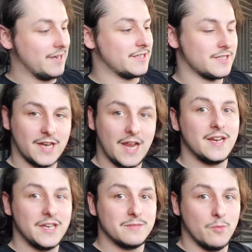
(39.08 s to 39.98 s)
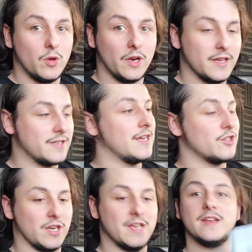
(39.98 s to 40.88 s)
it's slightly smaller. It's
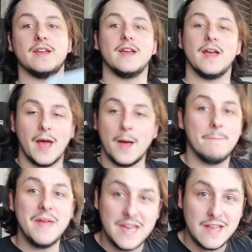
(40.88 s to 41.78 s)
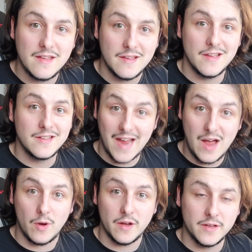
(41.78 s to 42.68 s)
actually a mini
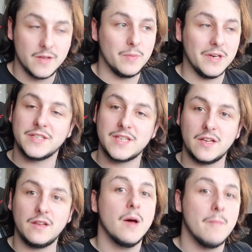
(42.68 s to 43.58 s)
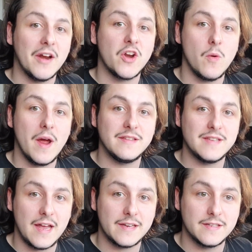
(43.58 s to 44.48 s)
tower, but it's still a micro
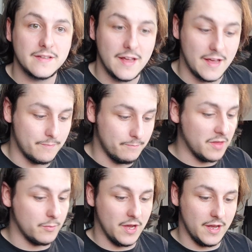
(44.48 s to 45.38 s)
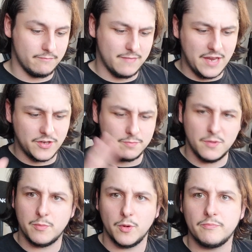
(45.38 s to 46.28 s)
ATX case
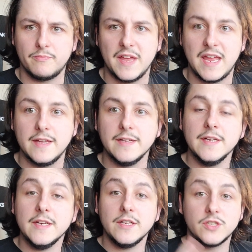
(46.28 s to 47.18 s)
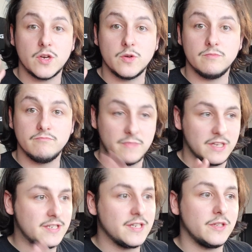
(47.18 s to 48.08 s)
motherboard thingy. So it
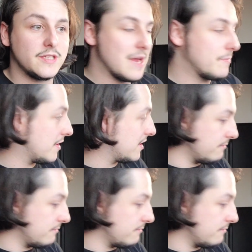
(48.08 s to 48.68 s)
can still take my